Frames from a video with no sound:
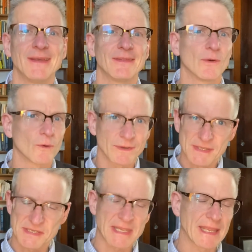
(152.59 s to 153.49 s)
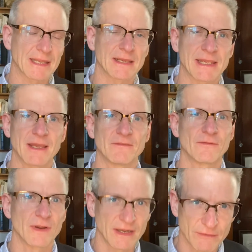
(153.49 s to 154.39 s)
The ordinance can't account
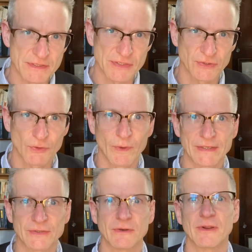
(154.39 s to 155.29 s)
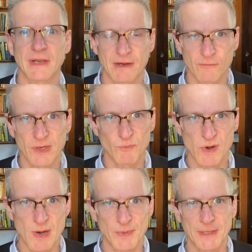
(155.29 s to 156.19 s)
for every situation on every
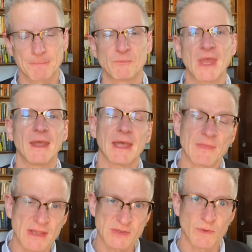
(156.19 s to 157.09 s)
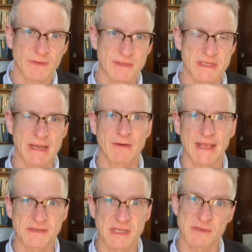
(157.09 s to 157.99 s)
property, and that's why the town
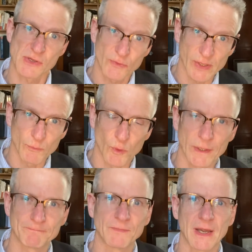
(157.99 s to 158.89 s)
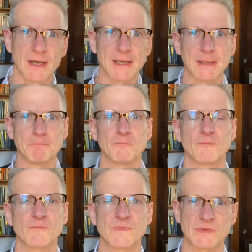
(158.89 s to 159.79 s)
has a zoning board, um,
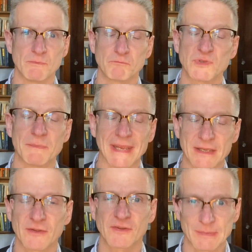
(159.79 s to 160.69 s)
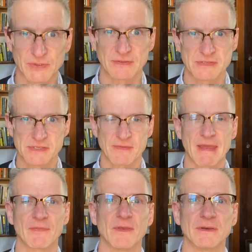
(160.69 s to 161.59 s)
to, to make exceptions to
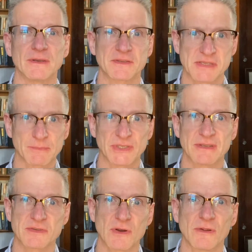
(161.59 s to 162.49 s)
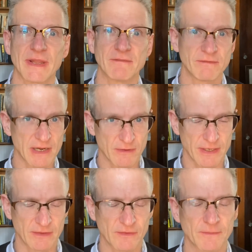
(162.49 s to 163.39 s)
that. The exception is called a
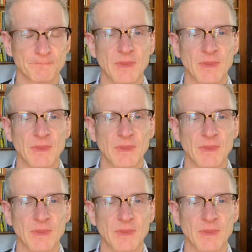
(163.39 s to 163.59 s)
variance.